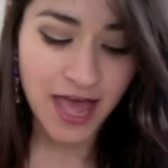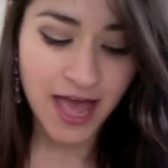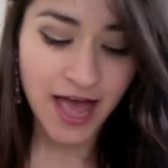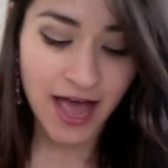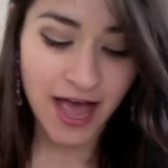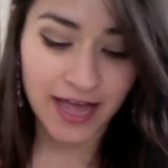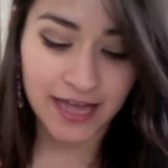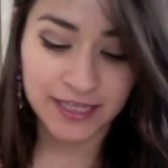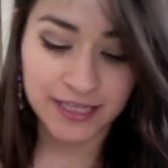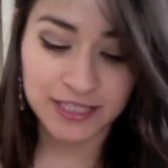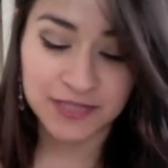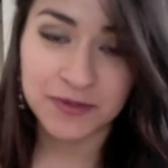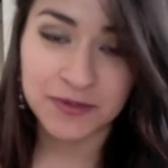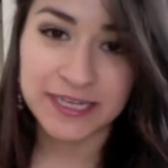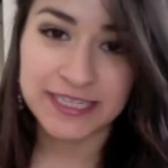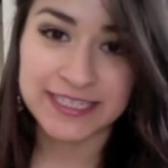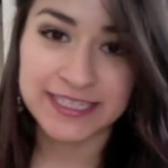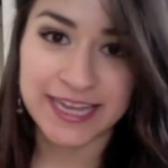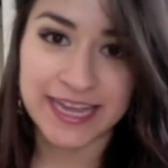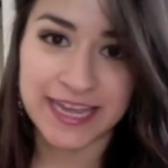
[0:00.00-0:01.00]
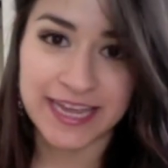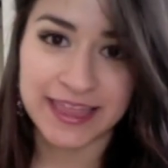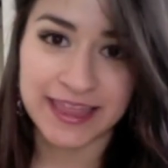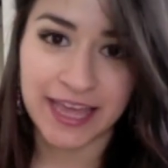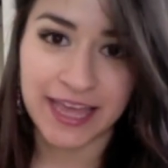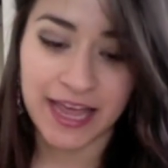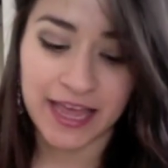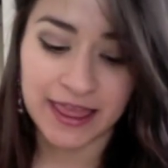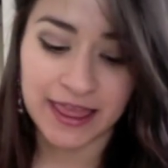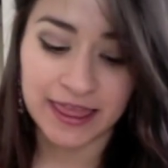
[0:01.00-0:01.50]
I just want to say
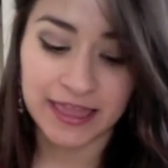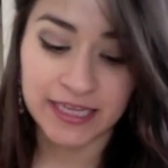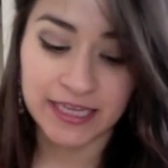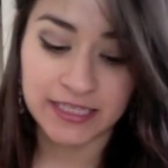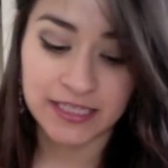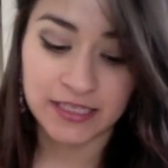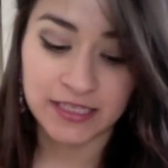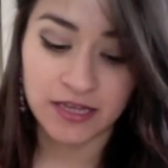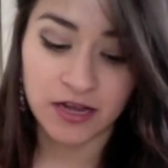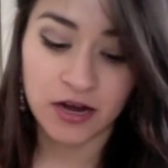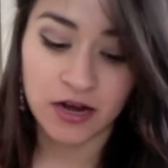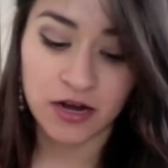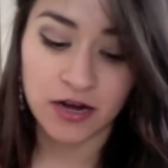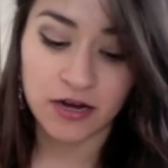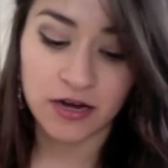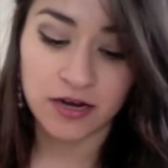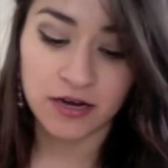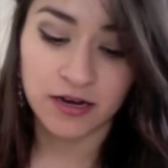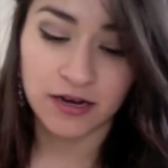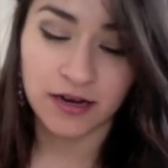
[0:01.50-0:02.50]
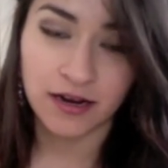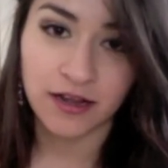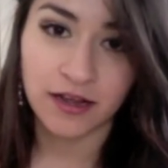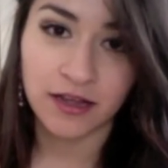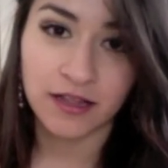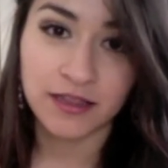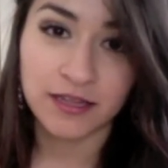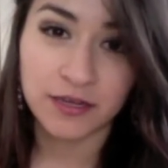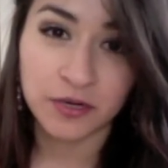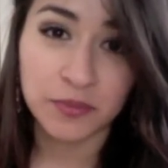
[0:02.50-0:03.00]
that these are a
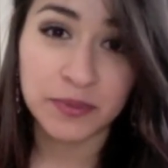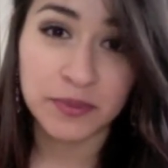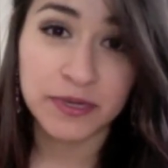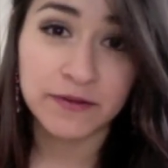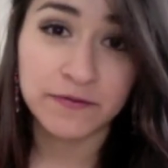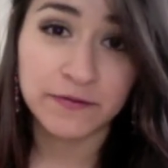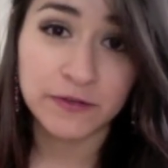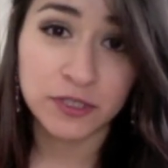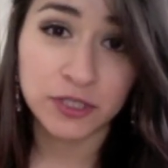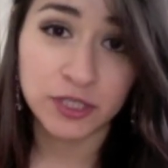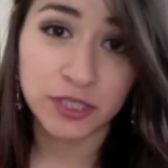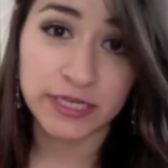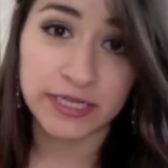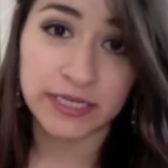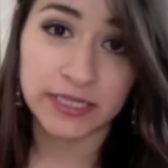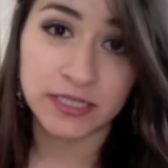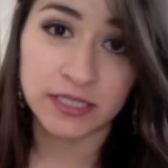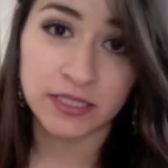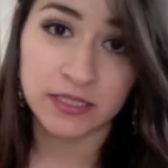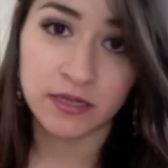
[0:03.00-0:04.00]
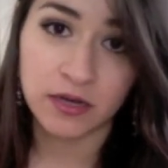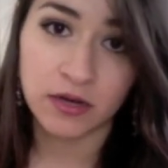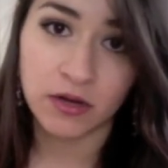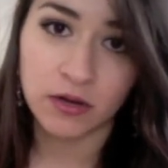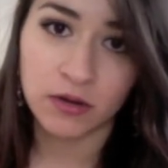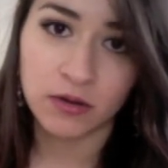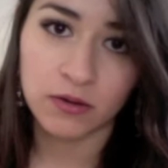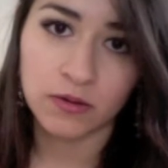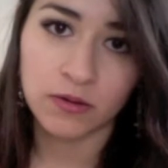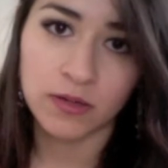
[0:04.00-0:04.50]
little bit of a treat.
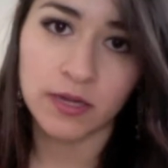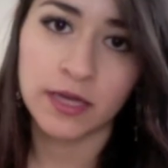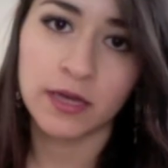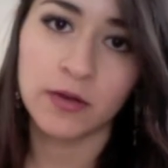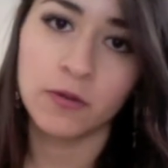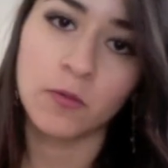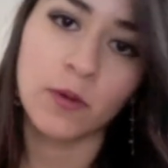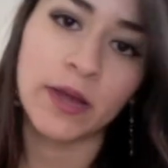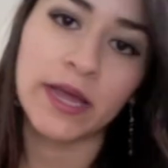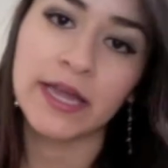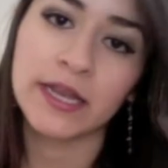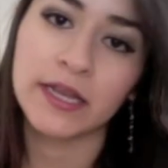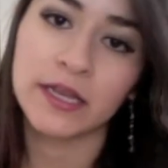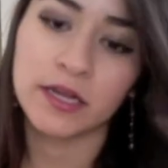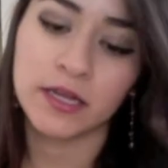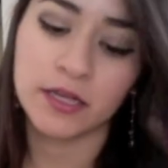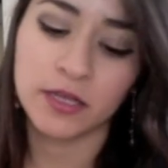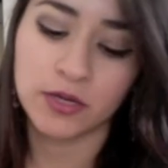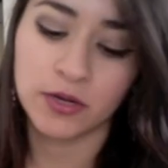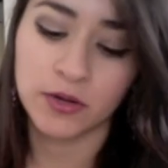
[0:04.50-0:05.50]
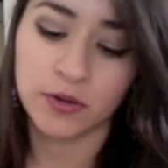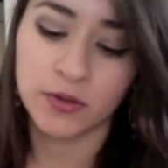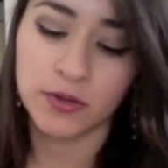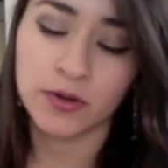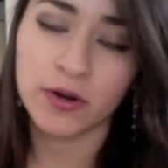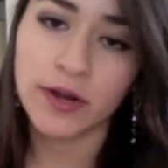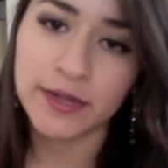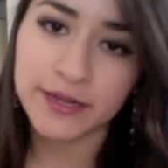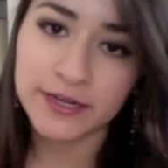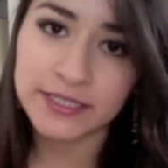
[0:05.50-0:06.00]
So when, you're
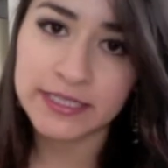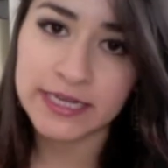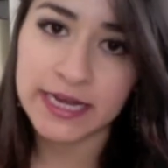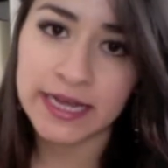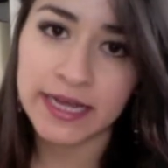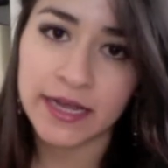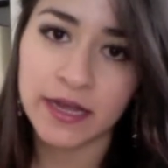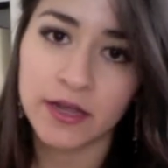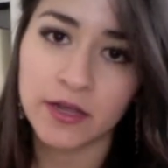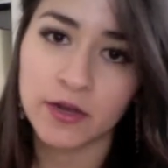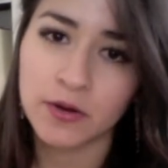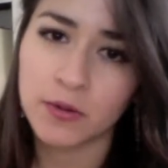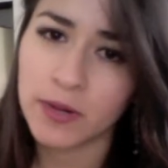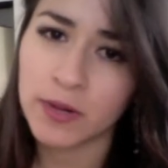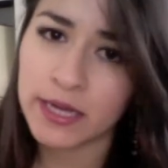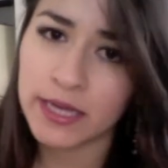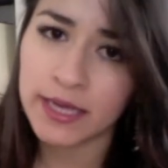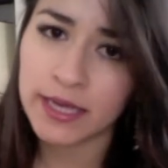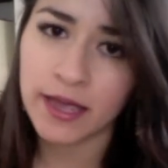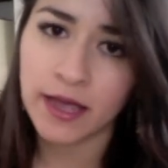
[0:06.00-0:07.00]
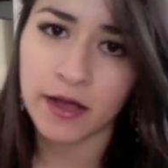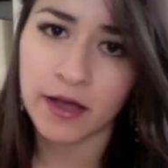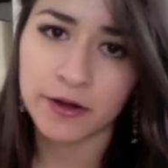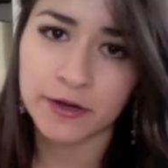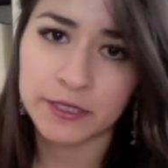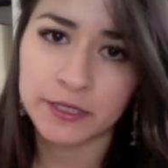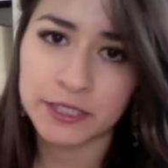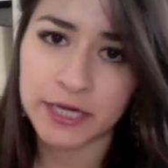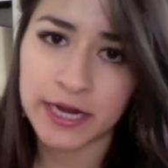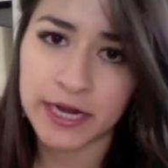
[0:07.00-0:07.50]
on your diet, you're working out, you're
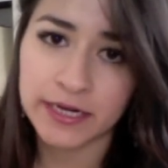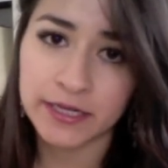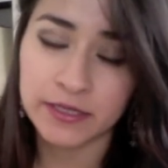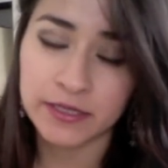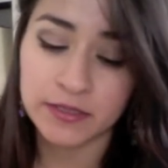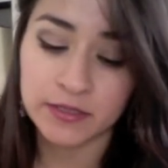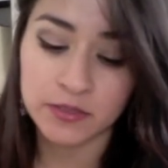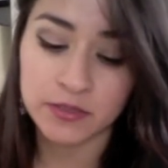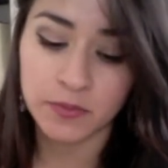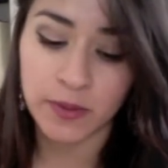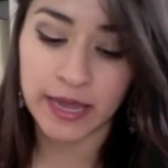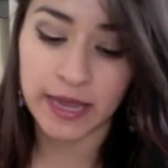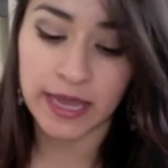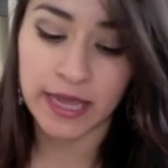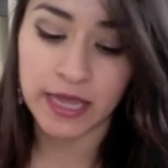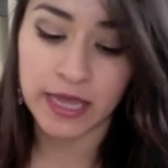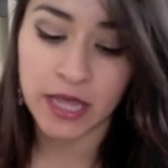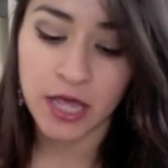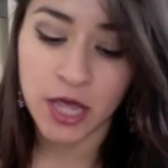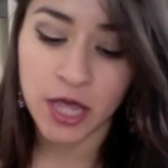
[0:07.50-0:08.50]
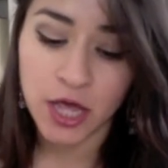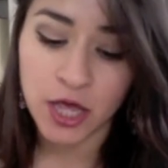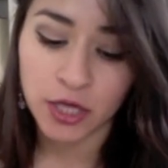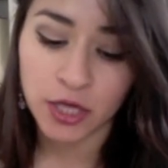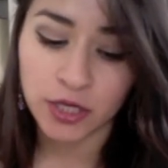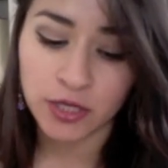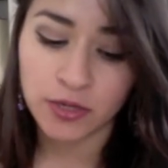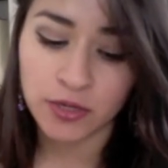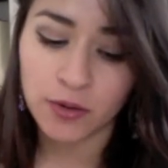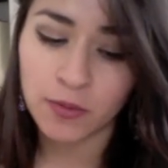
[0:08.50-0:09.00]
trying to lose weight,
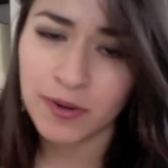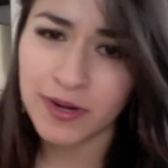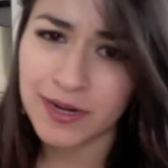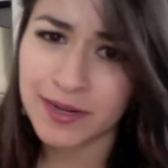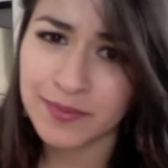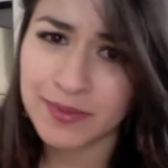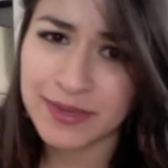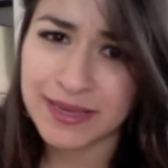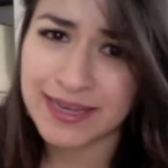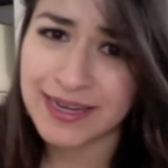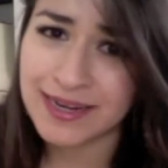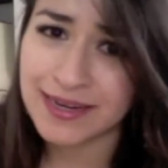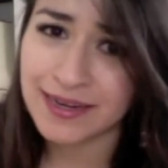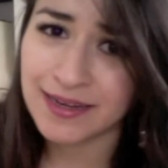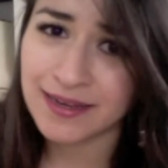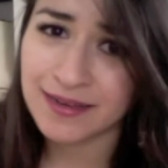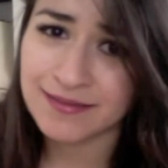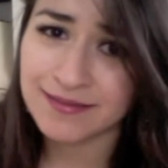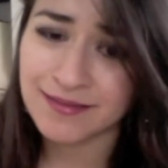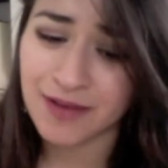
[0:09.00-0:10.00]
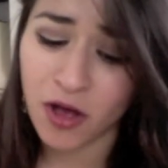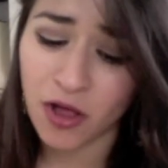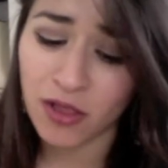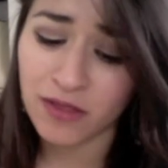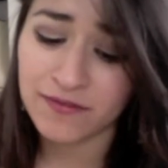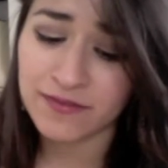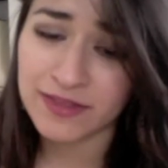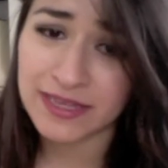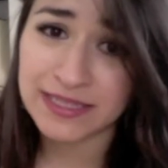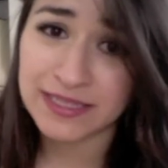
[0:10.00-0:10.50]
you don't want to be eating all
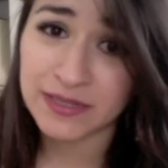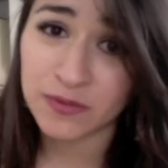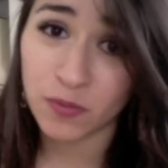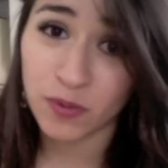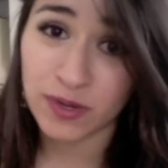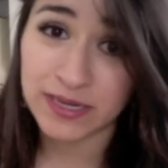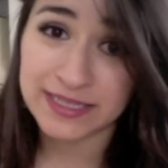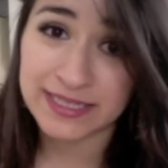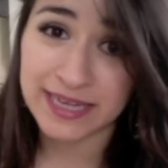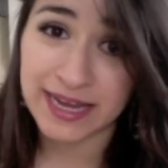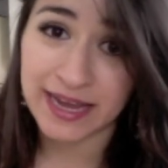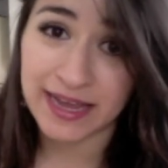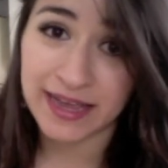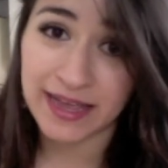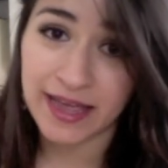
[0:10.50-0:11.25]
of these in one day.